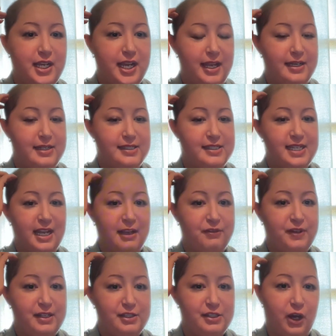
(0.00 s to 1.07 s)
And if
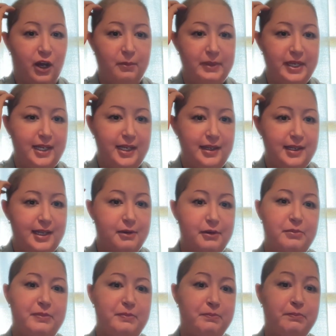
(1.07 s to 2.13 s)
he saw me, it
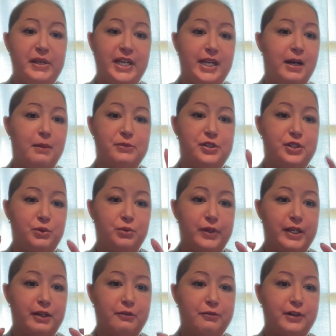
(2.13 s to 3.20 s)
would become too
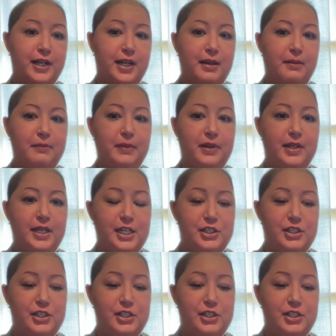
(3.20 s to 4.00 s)
real for him and he